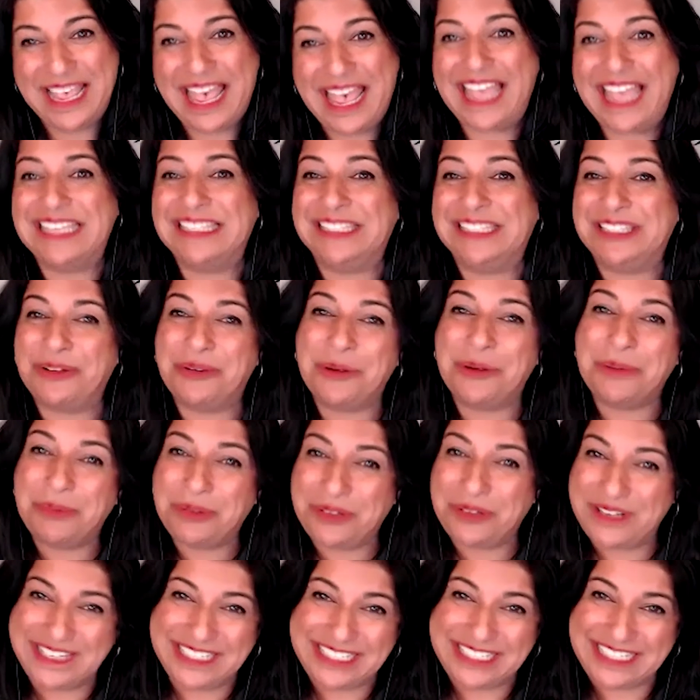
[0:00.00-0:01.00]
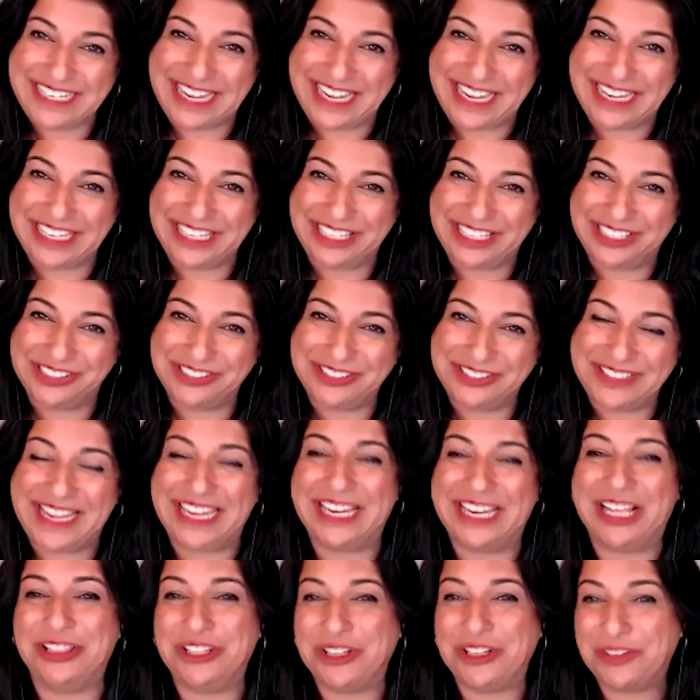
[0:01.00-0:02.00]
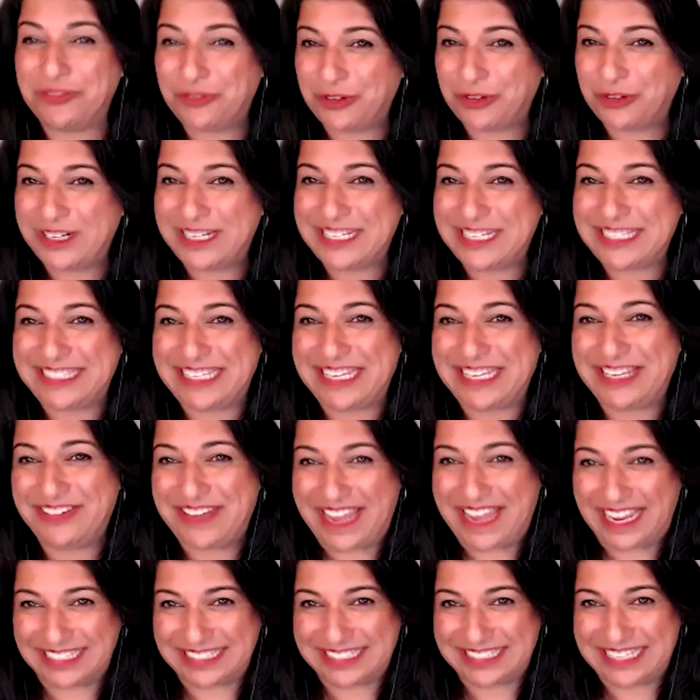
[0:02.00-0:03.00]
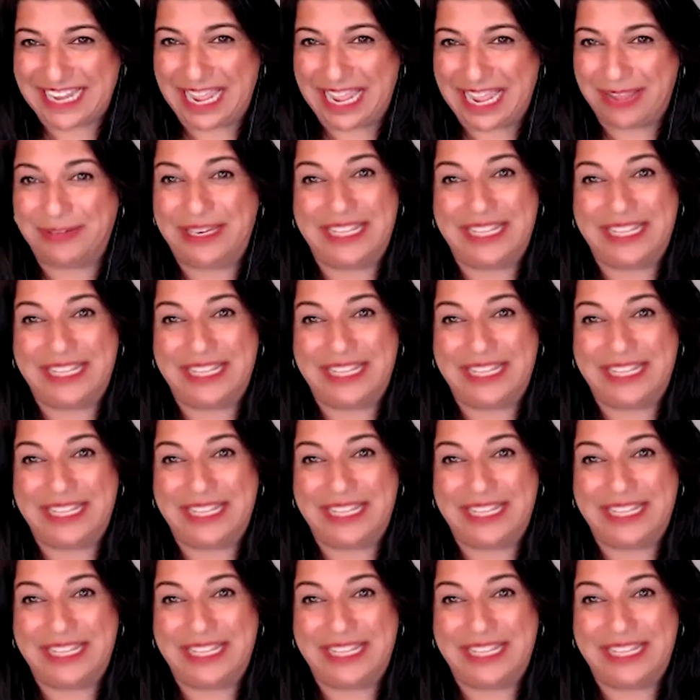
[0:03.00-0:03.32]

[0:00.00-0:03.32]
I so appreciate you, and I'll look forward to seeing you next time.